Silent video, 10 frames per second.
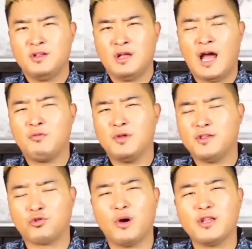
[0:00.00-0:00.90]
I
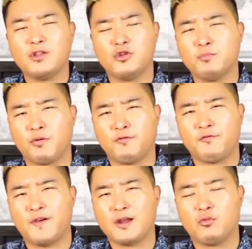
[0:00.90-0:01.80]
released 22
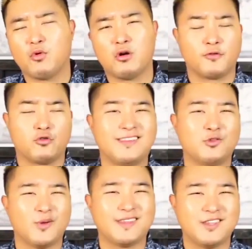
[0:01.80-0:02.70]
prophetic words for
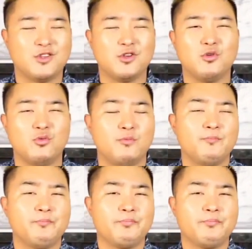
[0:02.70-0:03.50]
2022.